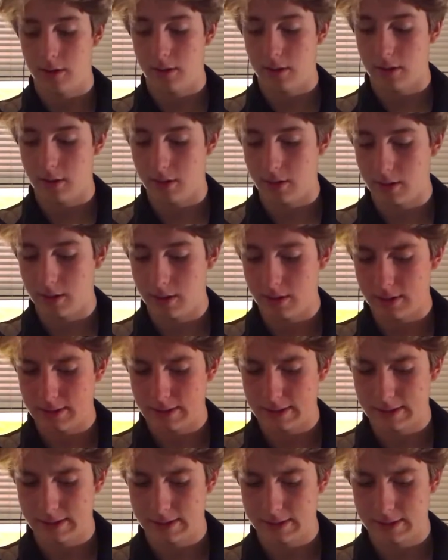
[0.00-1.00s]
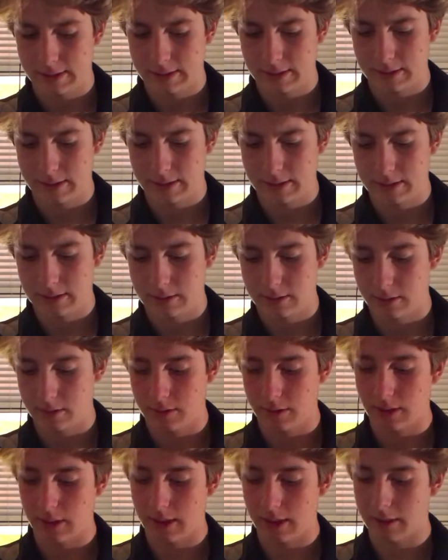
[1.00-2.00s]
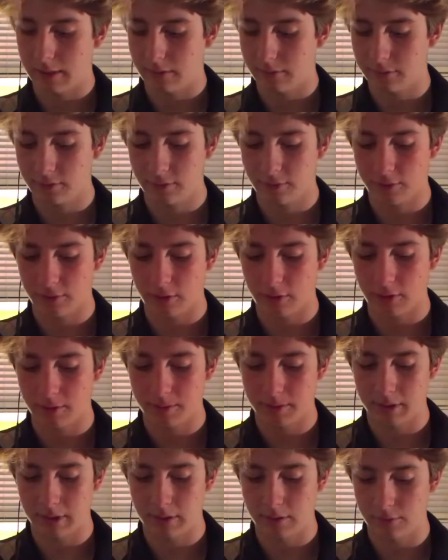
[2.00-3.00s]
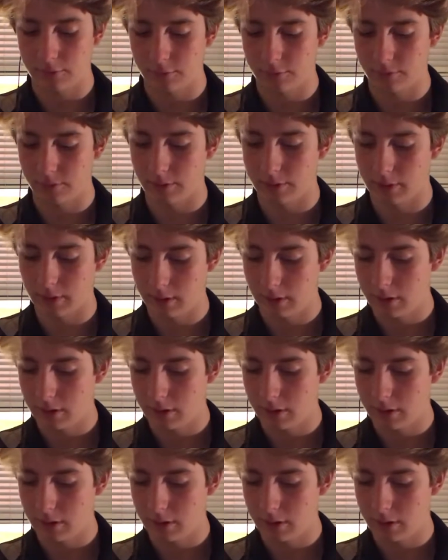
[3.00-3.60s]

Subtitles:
I guess let's just hop into it.